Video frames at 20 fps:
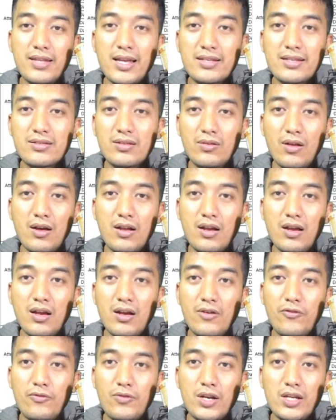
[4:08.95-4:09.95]
That's a lot
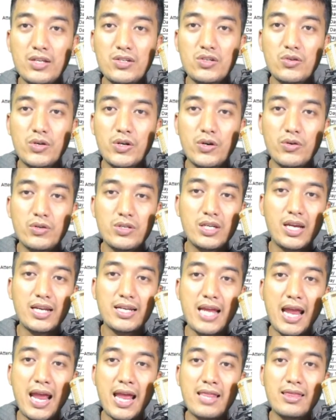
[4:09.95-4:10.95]
of rich recruit
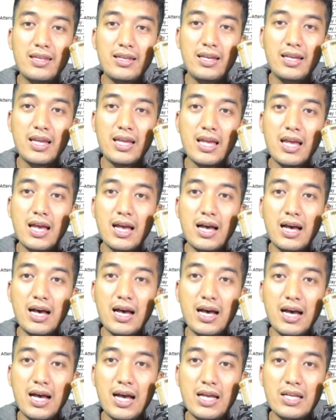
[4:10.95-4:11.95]
ticket and the
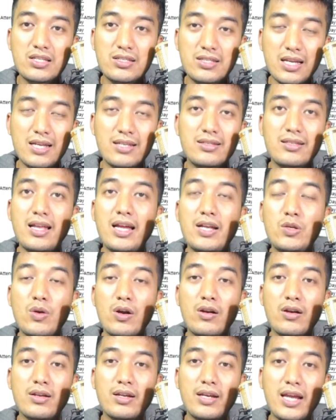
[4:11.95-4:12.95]
uh, S E S that you
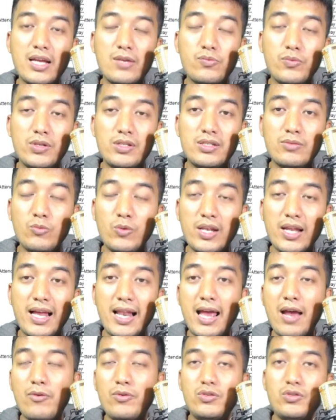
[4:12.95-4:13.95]
are gonna get, which will
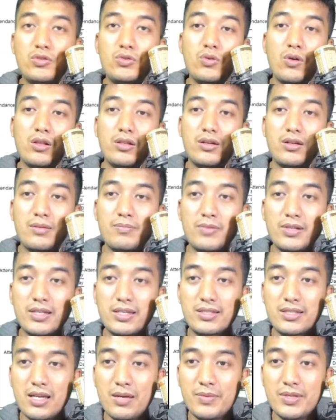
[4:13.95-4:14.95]
allow you to do a lot of
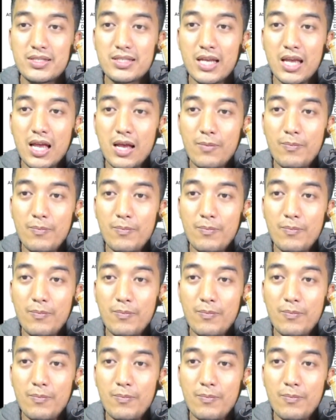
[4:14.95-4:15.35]
multi summons.